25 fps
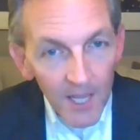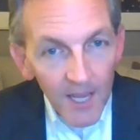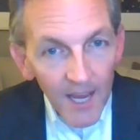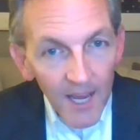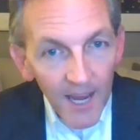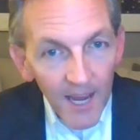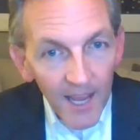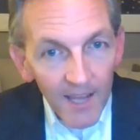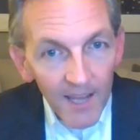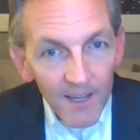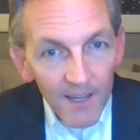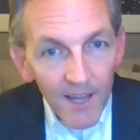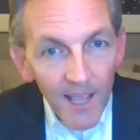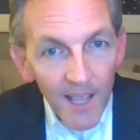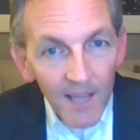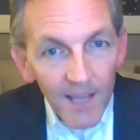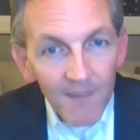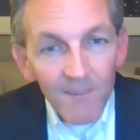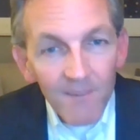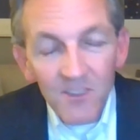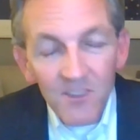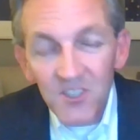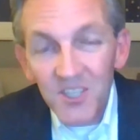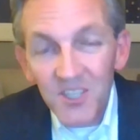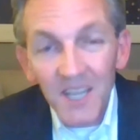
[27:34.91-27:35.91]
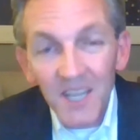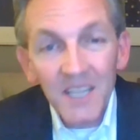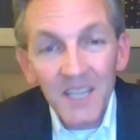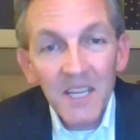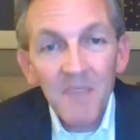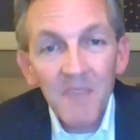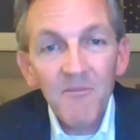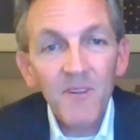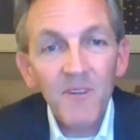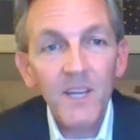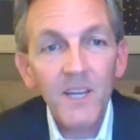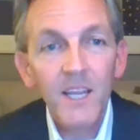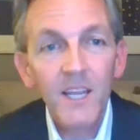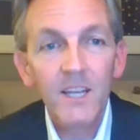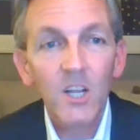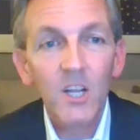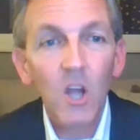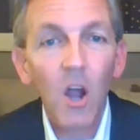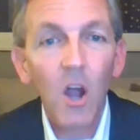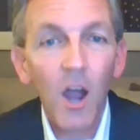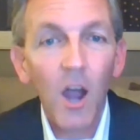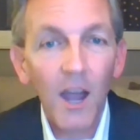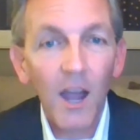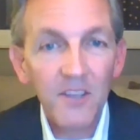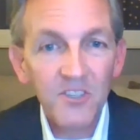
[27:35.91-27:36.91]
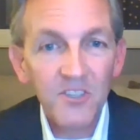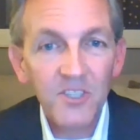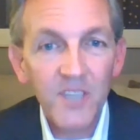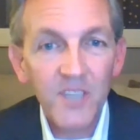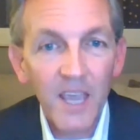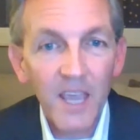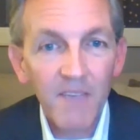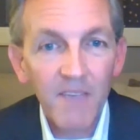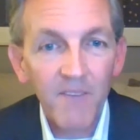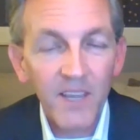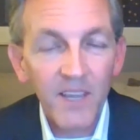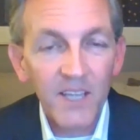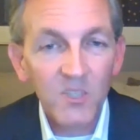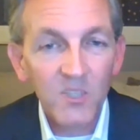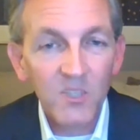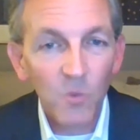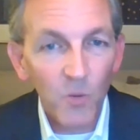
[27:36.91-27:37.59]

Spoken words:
and significant cost savings,